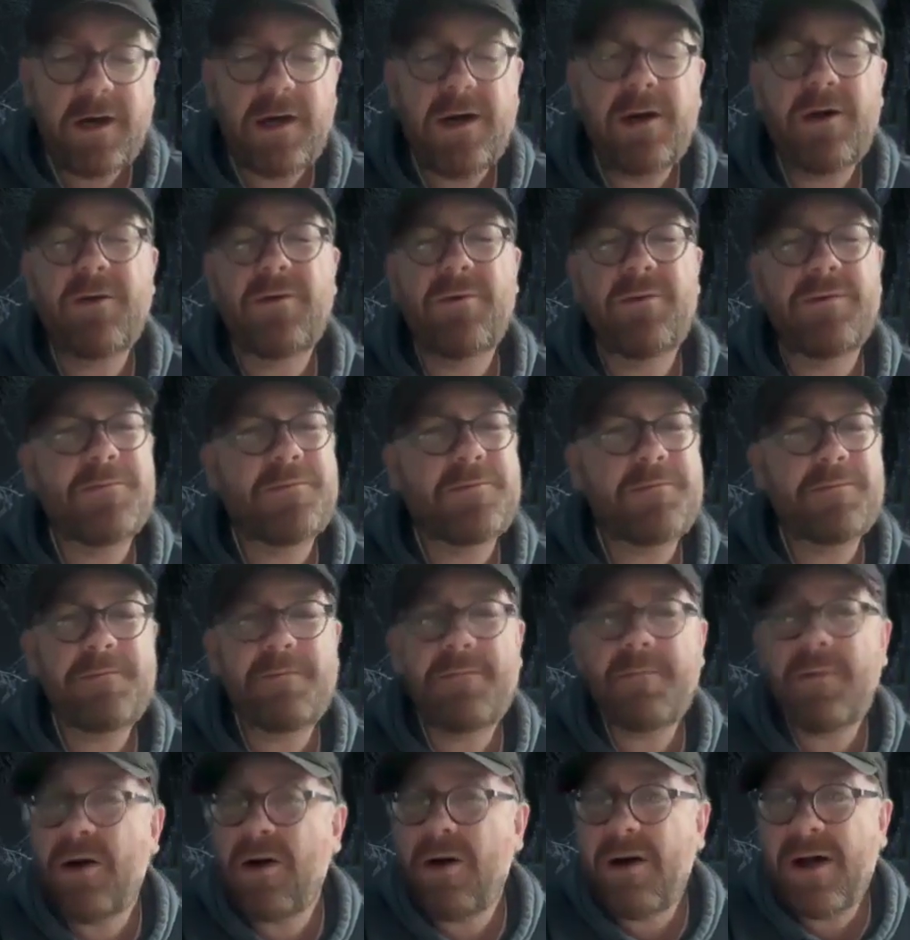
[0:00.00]
"Oh
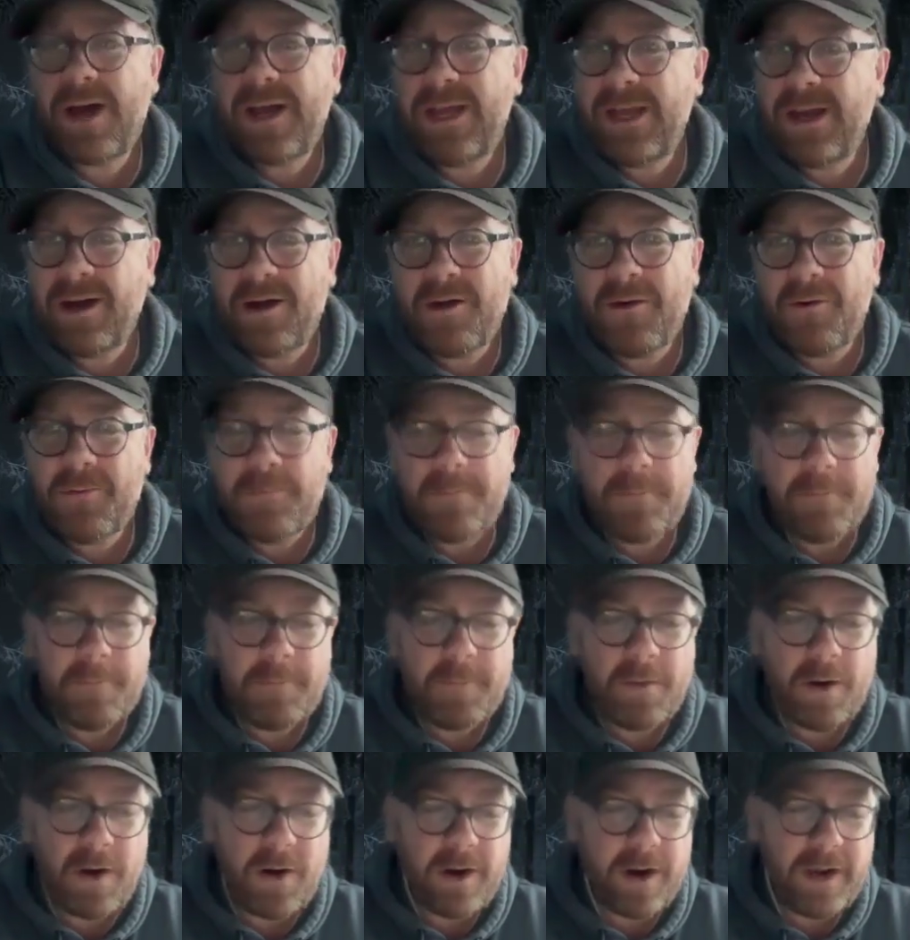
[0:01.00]
my, oh
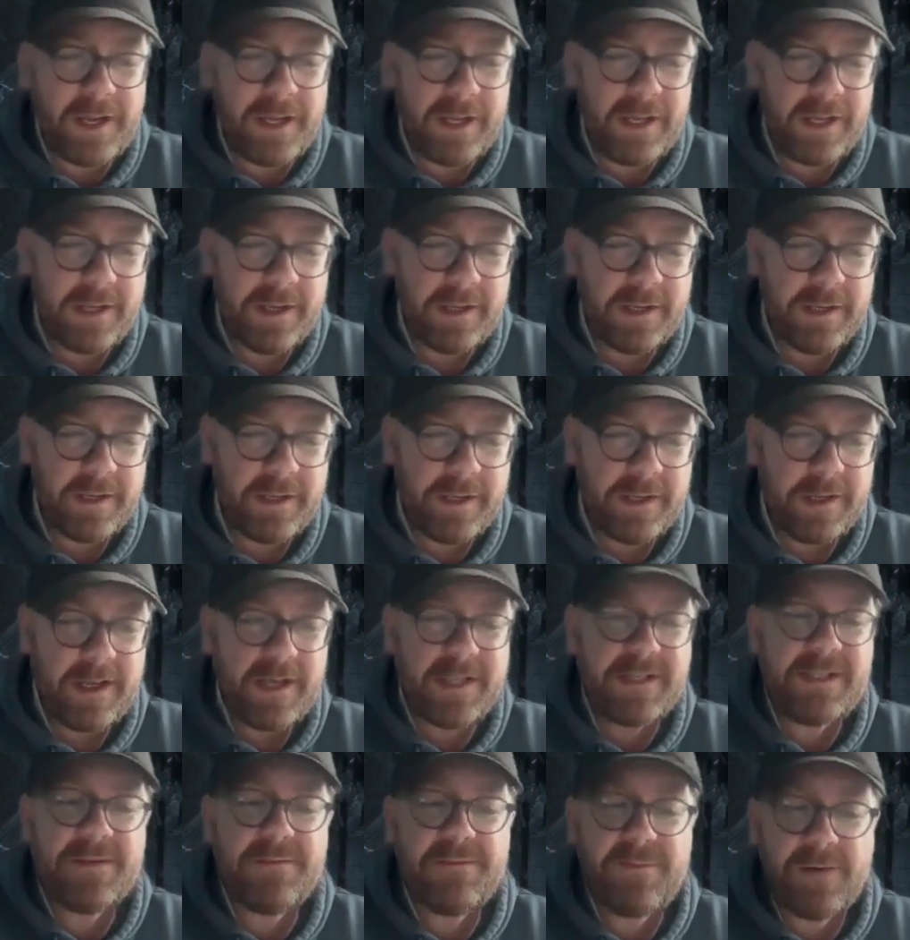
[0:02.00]
my."
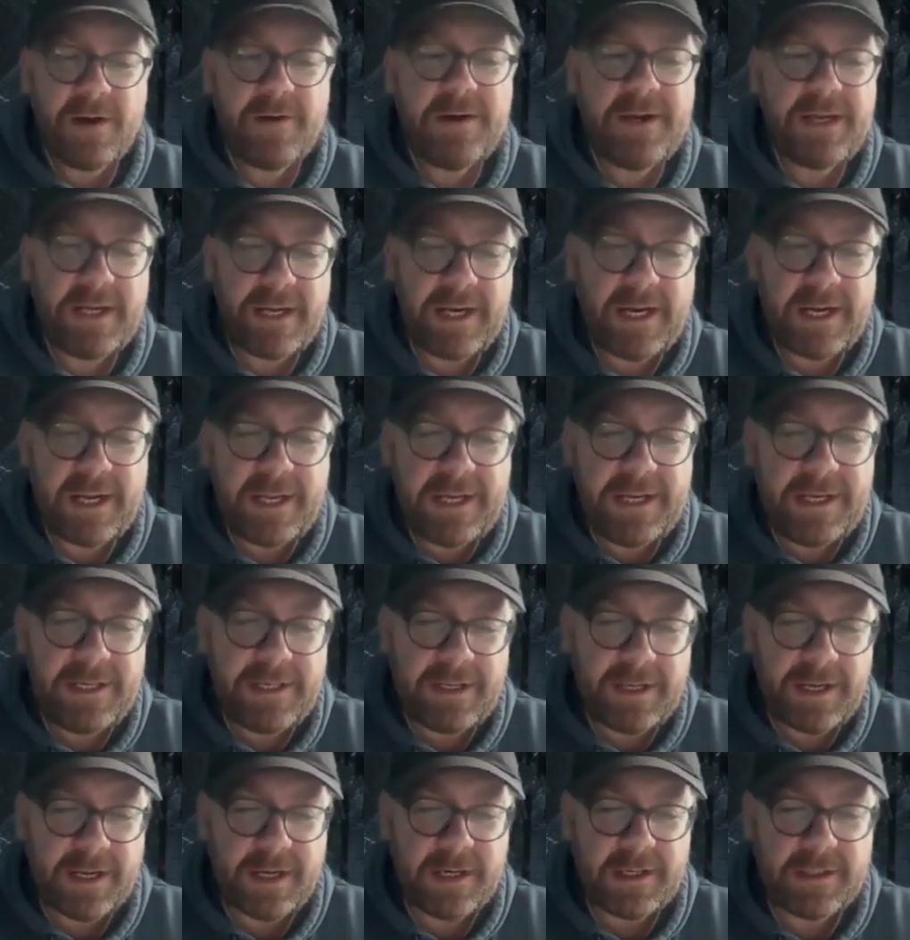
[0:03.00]
"It's a very clean
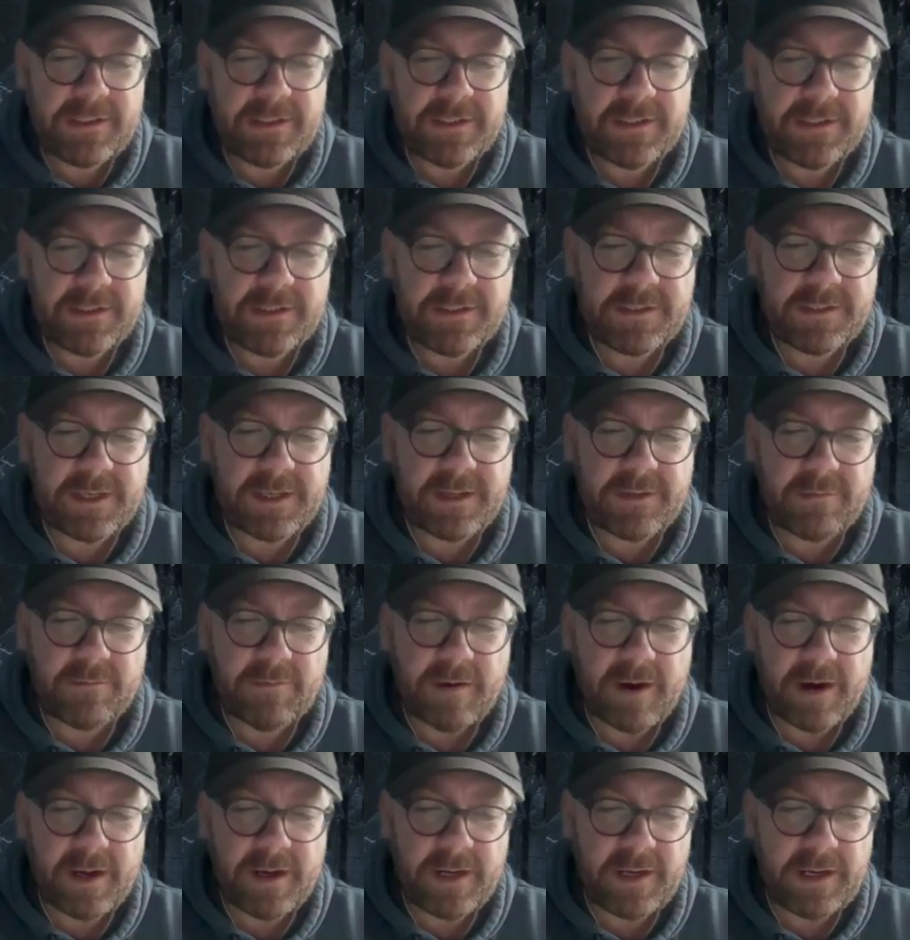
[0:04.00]
cut," said the
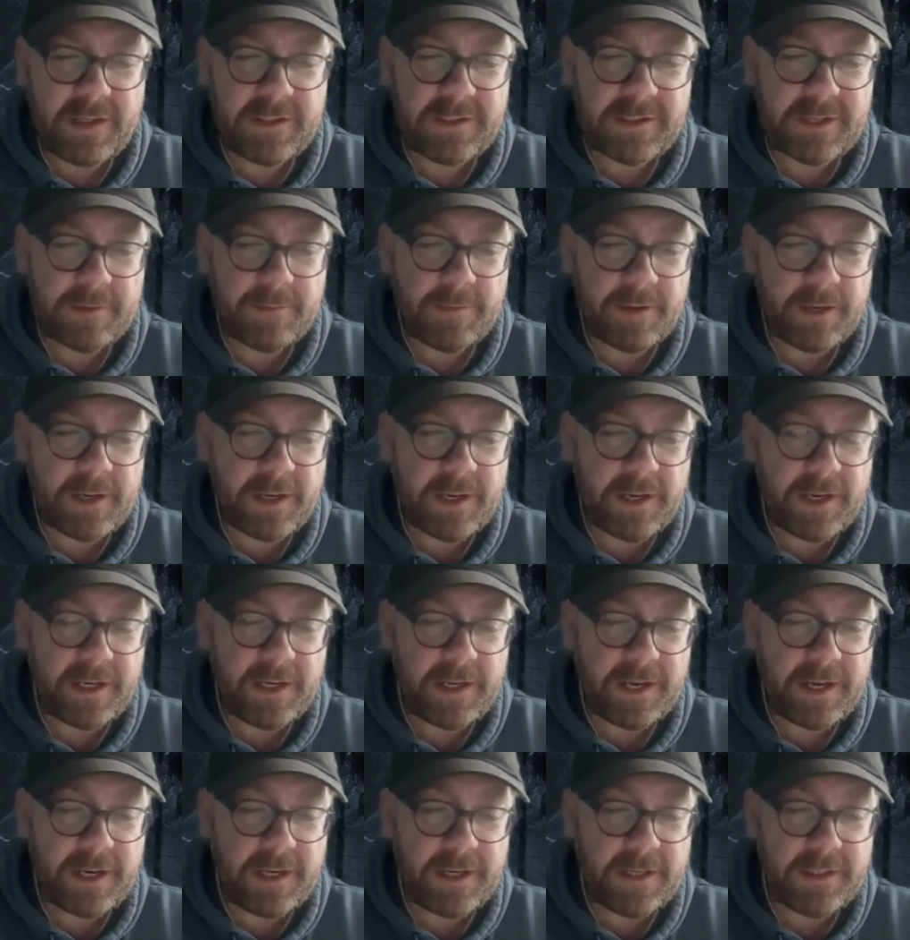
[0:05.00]
rat, examining it
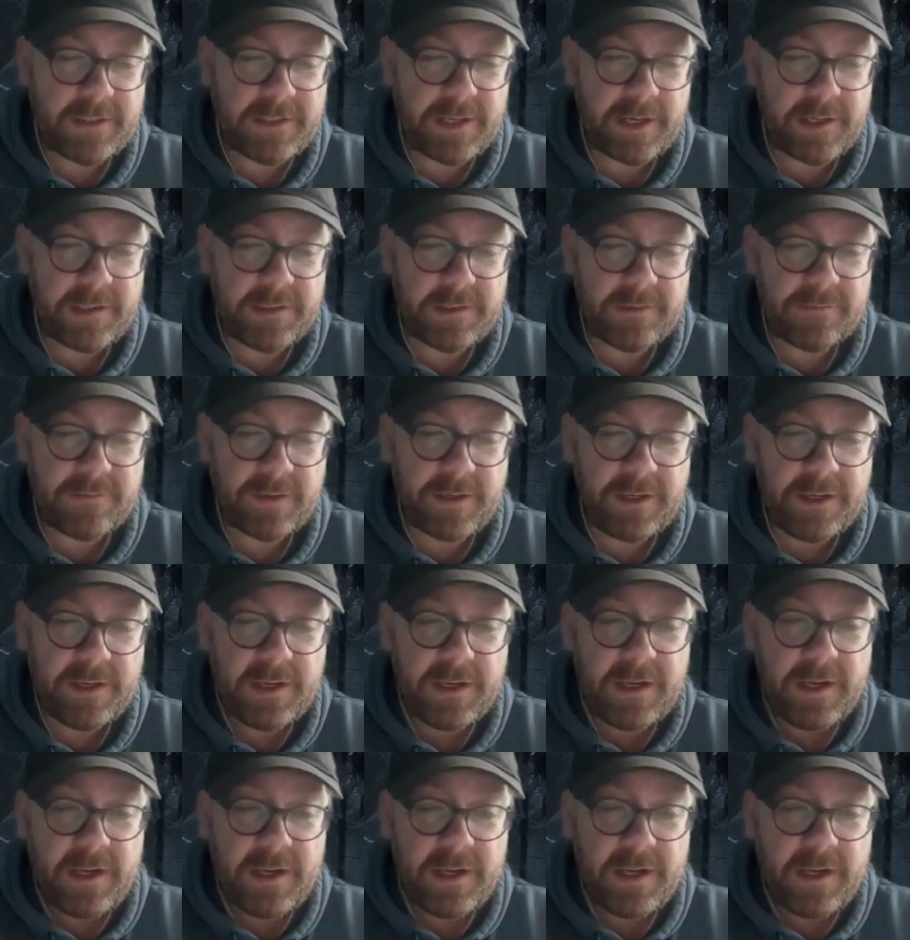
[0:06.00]
again attentively.